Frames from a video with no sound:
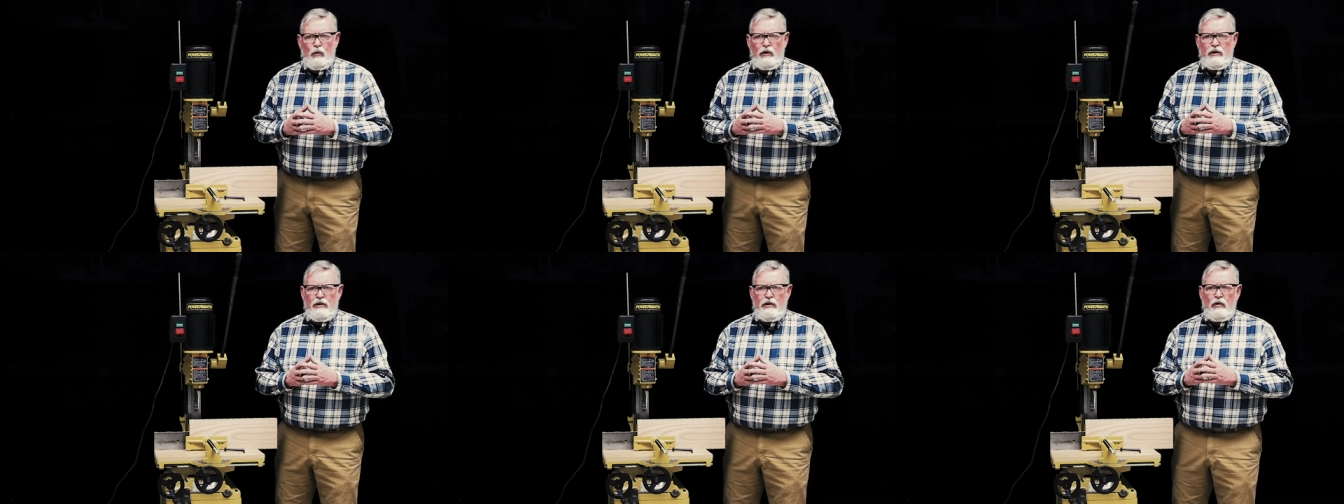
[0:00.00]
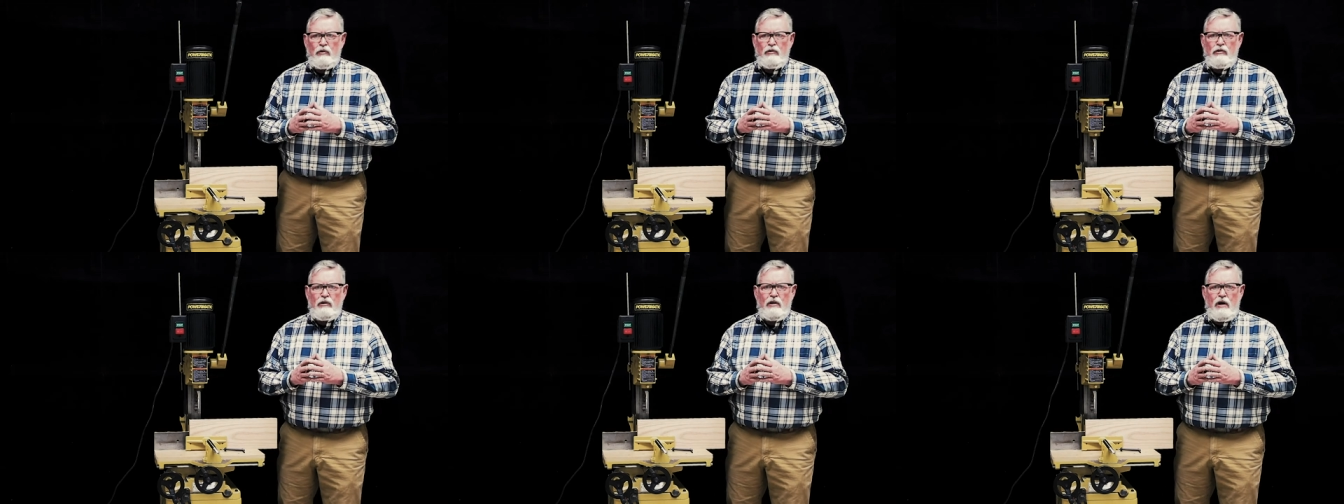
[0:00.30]
when
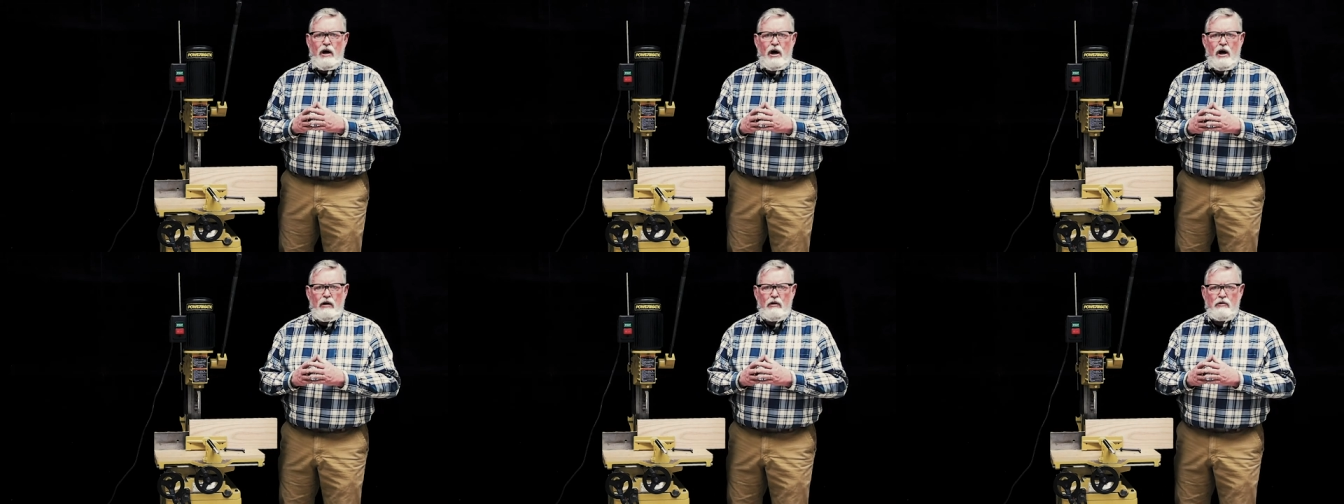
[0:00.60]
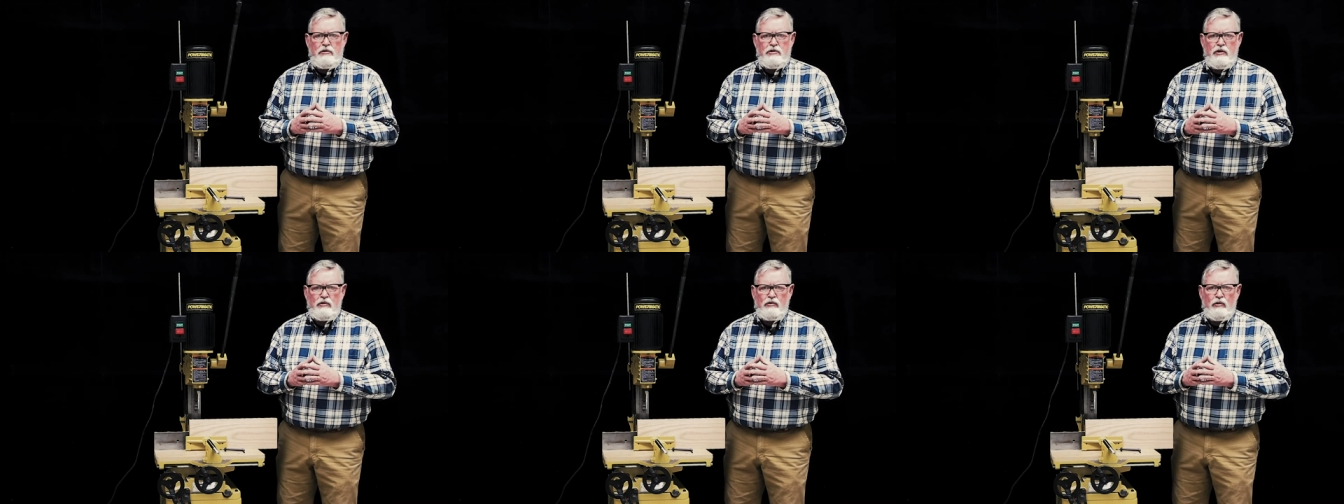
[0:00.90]
using the
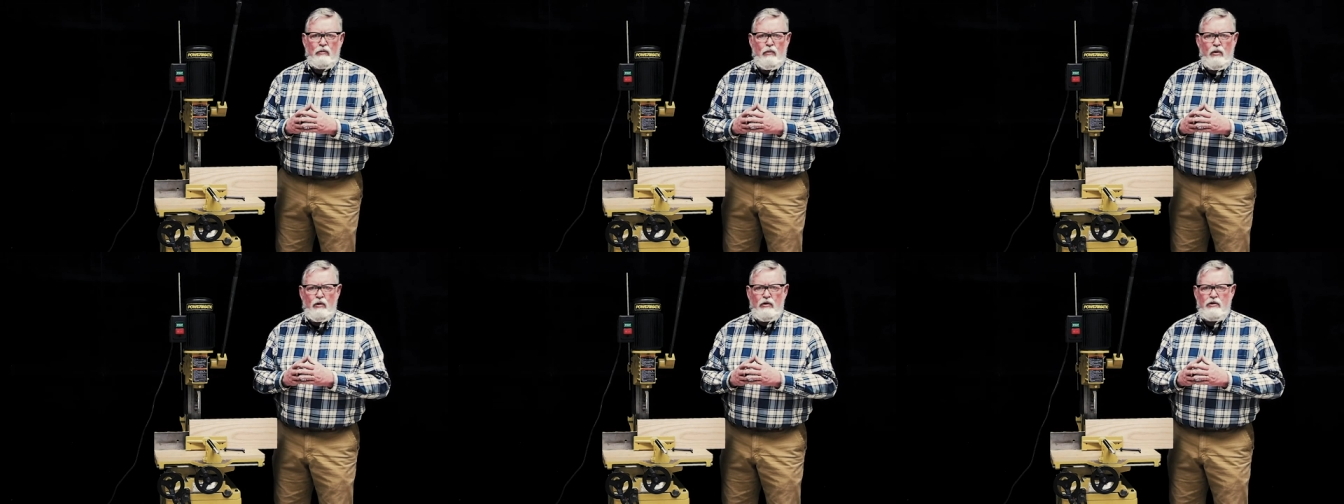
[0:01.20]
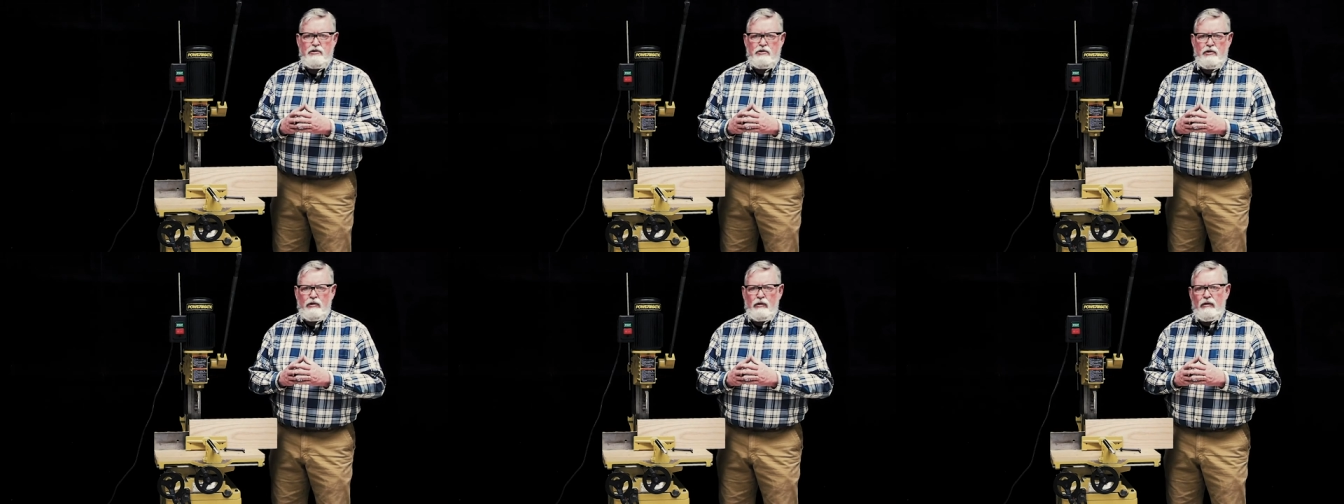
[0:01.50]
hollow chisel
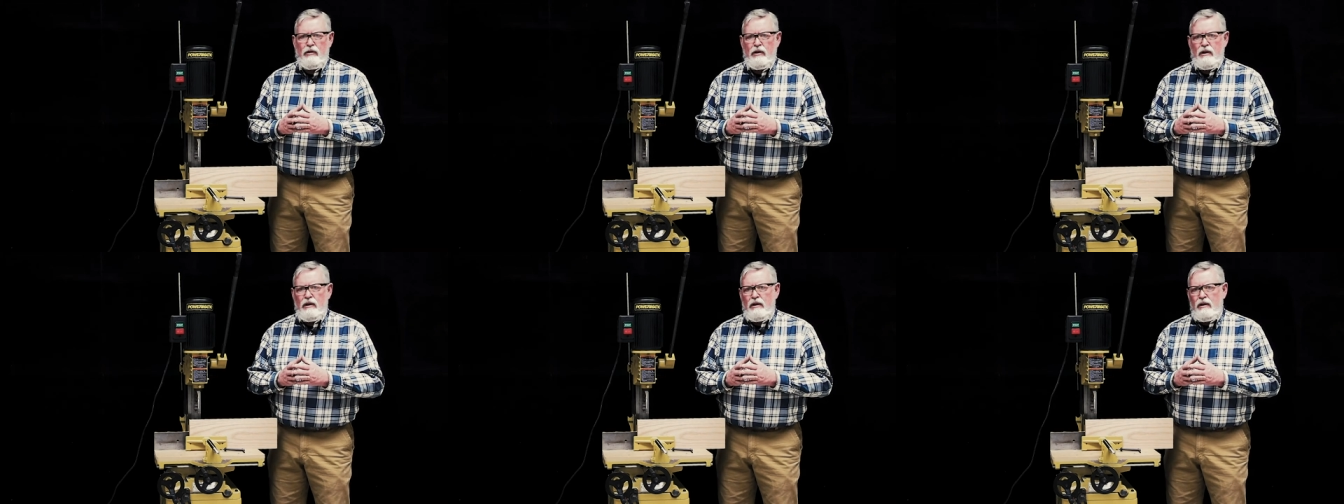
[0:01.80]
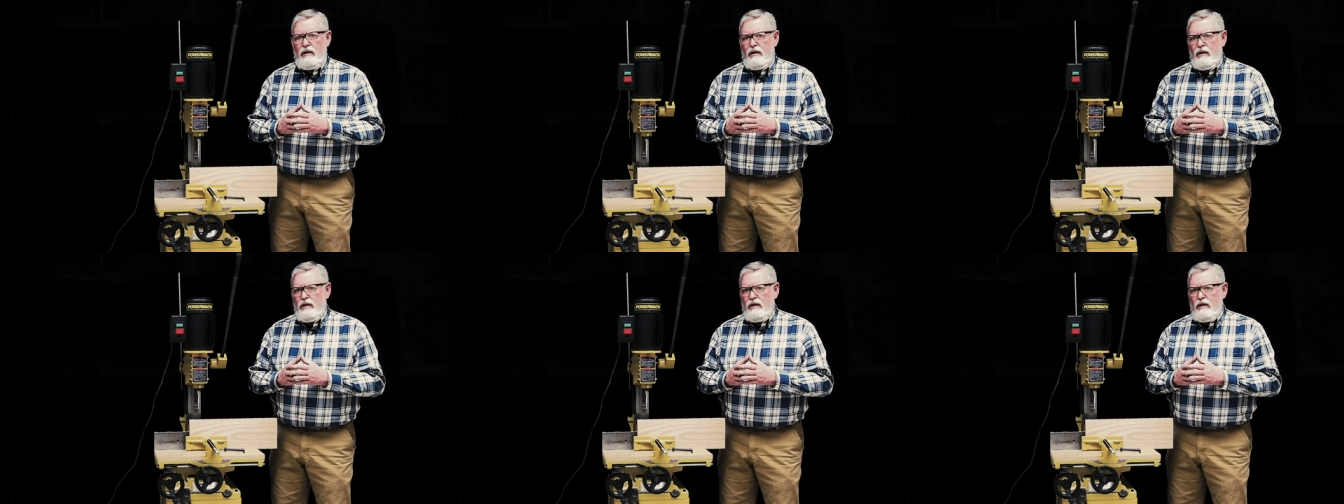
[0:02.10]
mortiser
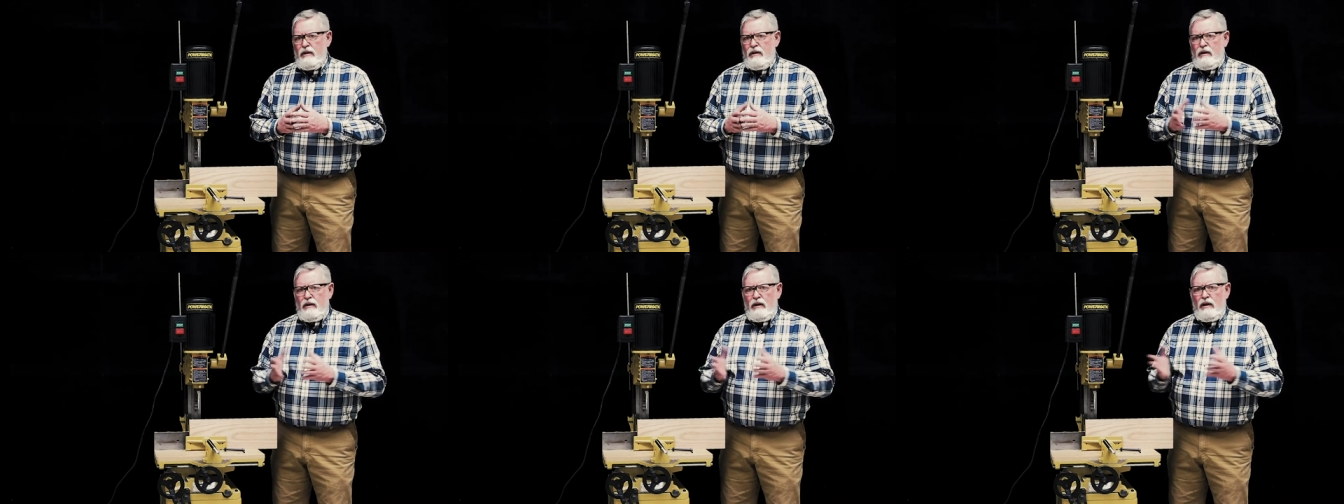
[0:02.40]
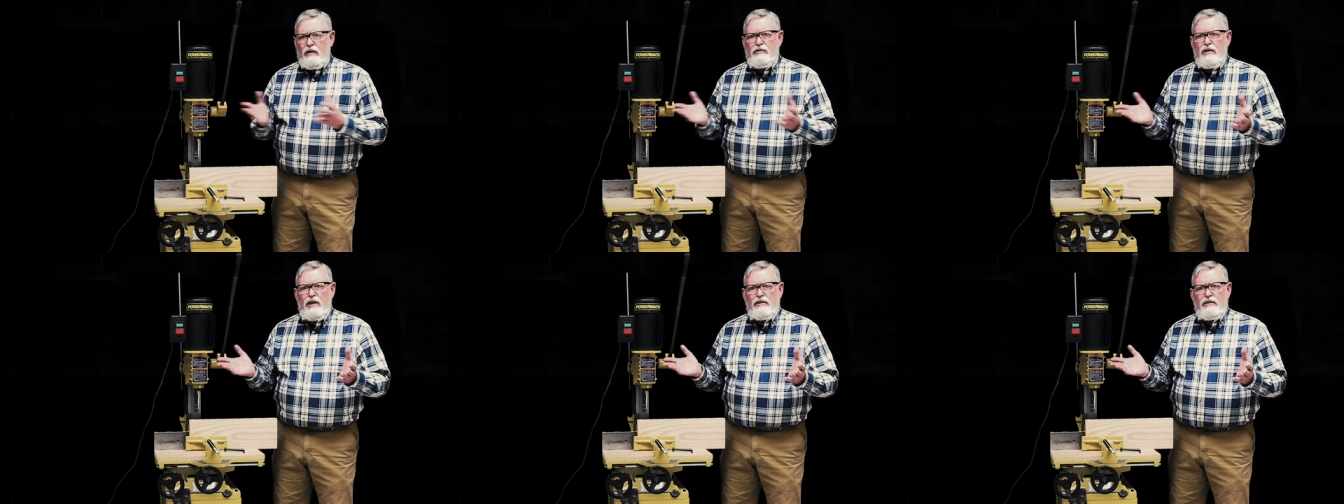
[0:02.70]

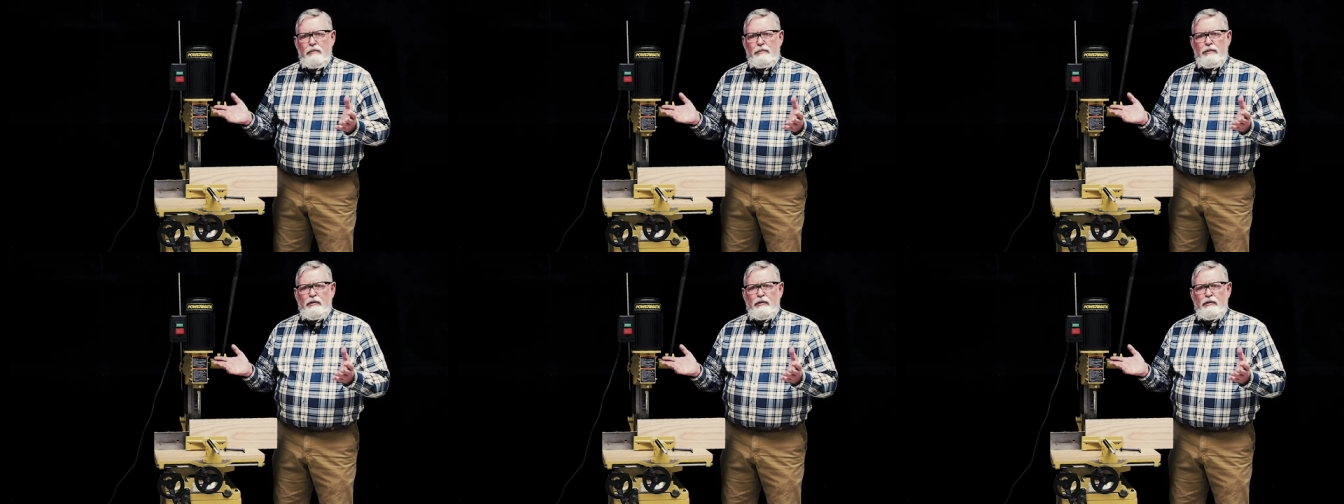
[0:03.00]
is that the